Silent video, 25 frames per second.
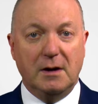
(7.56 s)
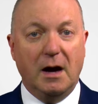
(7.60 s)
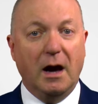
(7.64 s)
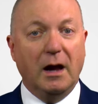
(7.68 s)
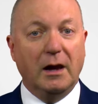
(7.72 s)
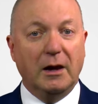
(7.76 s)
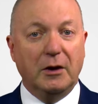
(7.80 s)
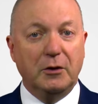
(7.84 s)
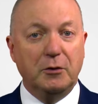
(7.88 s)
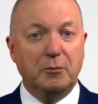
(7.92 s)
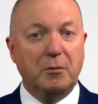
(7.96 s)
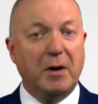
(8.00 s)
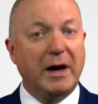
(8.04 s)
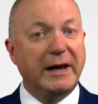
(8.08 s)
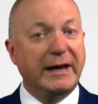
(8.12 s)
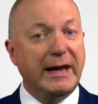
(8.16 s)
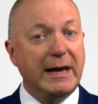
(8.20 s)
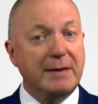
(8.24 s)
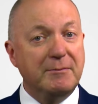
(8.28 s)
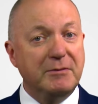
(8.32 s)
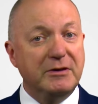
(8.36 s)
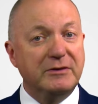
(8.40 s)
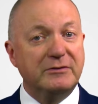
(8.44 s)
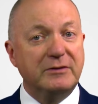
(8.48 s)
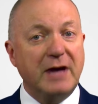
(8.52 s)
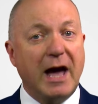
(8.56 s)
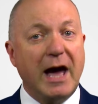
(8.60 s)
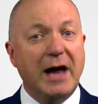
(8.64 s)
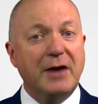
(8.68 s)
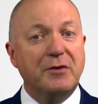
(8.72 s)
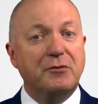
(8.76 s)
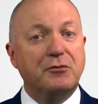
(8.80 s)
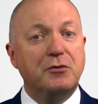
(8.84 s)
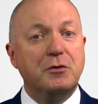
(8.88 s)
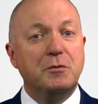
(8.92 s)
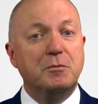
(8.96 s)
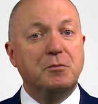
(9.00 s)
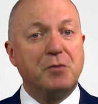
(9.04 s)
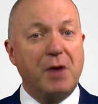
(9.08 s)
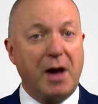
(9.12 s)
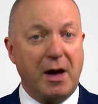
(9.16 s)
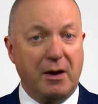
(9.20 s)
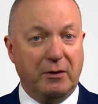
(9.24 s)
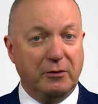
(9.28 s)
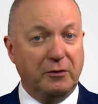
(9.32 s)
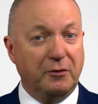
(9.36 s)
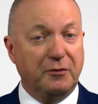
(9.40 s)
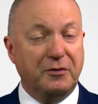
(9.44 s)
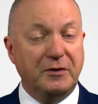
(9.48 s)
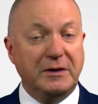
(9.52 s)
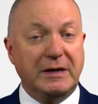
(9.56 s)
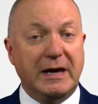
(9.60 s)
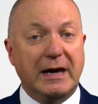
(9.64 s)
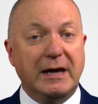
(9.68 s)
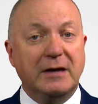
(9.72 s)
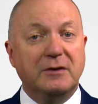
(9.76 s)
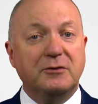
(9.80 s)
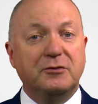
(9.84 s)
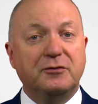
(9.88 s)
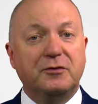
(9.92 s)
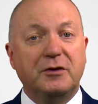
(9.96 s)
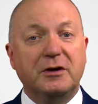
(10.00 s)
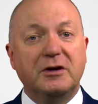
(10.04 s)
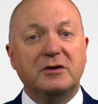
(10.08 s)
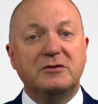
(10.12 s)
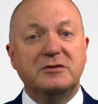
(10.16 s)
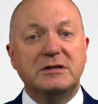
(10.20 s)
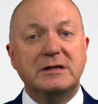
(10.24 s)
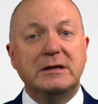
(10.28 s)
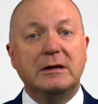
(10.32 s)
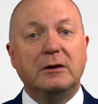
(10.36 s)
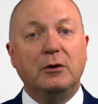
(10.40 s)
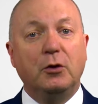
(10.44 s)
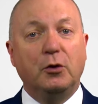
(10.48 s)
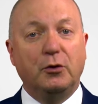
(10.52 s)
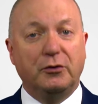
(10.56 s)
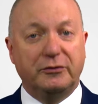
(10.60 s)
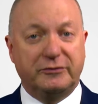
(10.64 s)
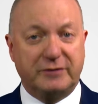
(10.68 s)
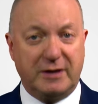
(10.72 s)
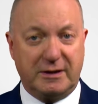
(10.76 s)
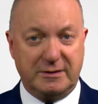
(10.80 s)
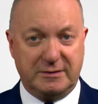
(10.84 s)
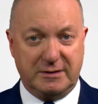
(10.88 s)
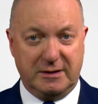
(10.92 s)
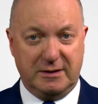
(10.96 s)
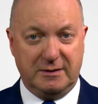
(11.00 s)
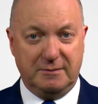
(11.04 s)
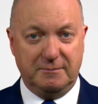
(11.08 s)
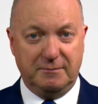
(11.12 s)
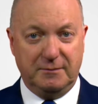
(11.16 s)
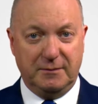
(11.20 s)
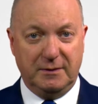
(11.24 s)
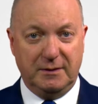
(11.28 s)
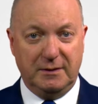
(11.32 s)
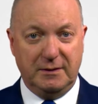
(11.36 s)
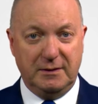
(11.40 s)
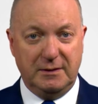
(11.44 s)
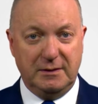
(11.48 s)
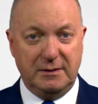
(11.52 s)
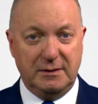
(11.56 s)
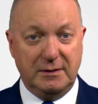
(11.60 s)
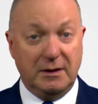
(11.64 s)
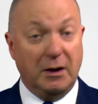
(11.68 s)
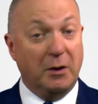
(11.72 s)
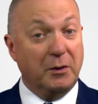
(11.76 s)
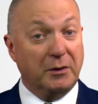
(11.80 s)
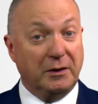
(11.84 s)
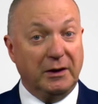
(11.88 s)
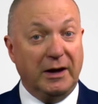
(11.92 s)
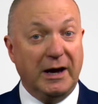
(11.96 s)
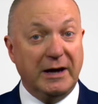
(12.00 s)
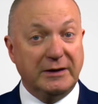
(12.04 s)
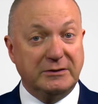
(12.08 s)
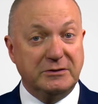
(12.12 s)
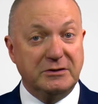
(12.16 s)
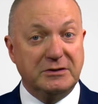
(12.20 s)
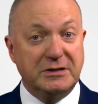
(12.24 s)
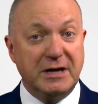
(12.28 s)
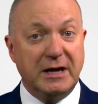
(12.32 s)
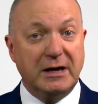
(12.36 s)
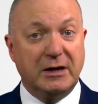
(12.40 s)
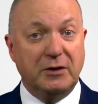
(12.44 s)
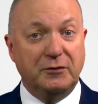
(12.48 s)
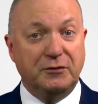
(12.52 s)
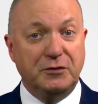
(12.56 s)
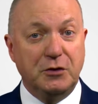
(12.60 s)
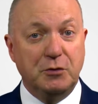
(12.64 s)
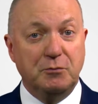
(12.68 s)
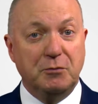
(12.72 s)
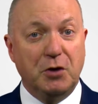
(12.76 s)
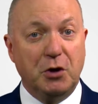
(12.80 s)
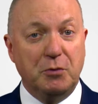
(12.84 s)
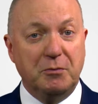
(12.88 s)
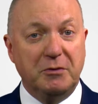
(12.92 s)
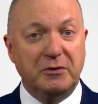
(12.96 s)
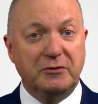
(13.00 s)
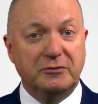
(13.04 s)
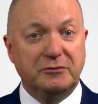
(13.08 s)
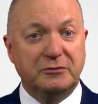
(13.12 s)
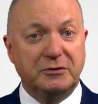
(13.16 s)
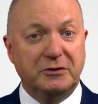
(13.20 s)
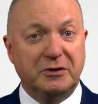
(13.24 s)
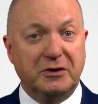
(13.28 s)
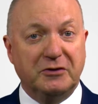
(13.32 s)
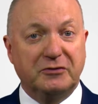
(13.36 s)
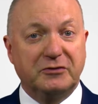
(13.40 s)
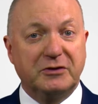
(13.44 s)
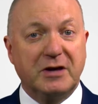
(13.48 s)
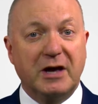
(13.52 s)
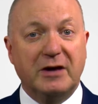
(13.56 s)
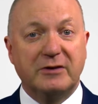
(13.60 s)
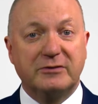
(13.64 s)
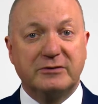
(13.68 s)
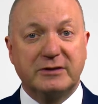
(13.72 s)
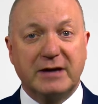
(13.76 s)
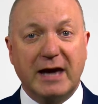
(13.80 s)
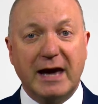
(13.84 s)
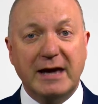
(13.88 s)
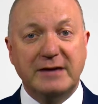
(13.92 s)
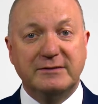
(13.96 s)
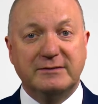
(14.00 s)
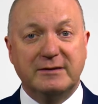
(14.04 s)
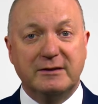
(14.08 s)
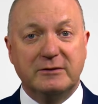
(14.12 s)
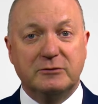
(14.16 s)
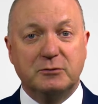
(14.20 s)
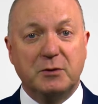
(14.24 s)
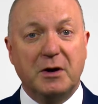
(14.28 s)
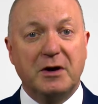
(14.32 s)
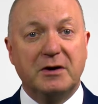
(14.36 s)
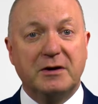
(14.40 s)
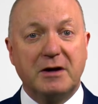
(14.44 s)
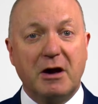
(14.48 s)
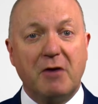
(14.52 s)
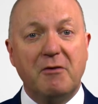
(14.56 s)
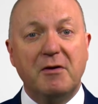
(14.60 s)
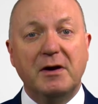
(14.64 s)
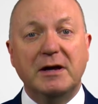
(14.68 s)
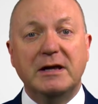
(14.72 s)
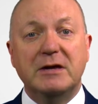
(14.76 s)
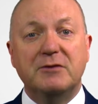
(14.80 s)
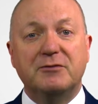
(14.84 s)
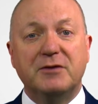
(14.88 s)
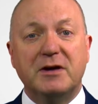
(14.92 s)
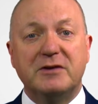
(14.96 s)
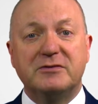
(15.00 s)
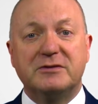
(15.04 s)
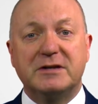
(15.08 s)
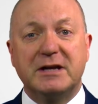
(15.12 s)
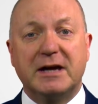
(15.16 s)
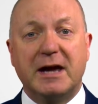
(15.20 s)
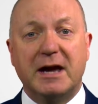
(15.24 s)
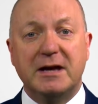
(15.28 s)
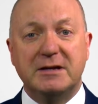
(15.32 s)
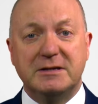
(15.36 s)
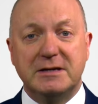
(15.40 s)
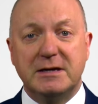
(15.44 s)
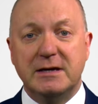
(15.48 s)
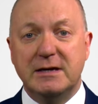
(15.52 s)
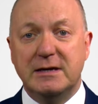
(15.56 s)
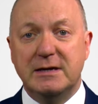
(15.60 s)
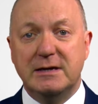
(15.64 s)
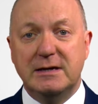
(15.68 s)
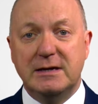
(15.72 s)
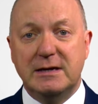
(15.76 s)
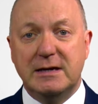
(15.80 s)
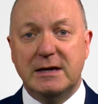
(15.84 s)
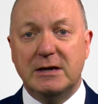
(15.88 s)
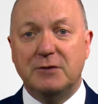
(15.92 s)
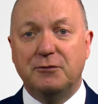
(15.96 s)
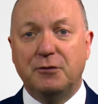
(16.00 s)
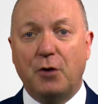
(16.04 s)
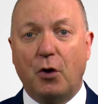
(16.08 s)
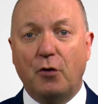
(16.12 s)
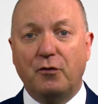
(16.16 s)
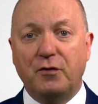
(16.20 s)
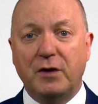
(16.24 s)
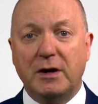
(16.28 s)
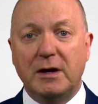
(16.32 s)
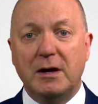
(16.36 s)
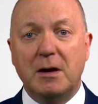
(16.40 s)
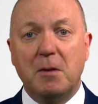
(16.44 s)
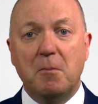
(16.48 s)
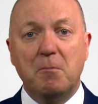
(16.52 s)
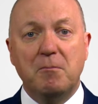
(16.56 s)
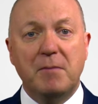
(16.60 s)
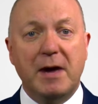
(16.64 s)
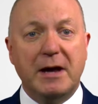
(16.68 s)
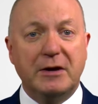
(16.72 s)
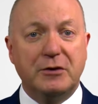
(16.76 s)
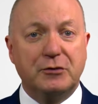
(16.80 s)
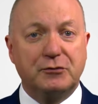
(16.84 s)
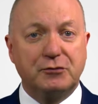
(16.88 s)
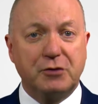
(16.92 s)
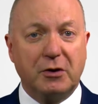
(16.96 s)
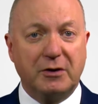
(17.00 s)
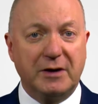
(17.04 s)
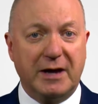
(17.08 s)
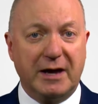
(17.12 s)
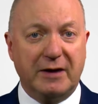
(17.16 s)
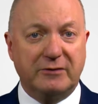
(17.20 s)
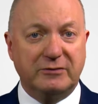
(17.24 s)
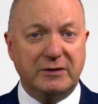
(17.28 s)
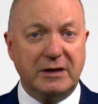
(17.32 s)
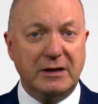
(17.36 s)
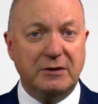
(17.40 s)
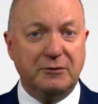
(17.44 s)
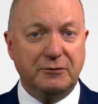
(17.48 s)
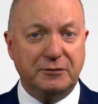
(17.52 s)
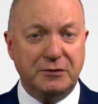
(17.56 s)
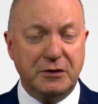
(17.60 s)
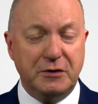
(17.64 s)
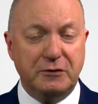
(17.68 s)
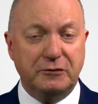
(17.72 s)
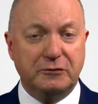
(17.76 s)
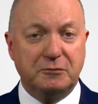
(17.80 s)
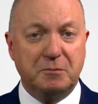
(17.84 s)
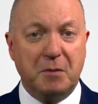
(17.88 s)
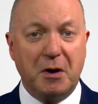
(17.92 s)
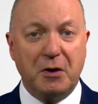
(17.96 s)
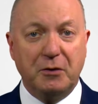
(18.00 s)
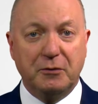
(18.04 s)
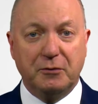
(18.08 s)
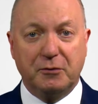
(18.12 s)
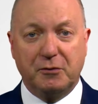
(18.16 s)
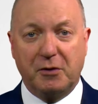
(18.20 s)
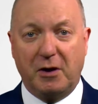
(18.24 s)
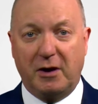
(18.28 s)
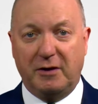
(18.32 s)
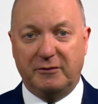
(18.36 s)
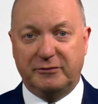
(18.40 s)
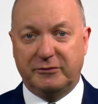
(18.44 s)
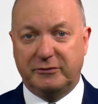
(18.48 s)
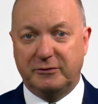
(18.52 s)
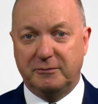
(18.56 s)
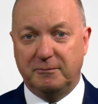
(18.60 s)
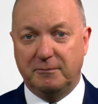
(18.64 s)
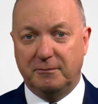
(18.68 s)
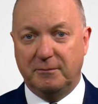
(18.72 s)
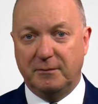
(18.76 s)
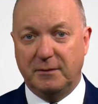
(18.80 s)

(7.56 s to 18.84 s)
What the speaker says: Hello, my name is Andrew Brown of the Infinity Law Centre. I would like to take a few moments to discuss cases we're currently investigating involving Medtronic's Infuse bone grafts.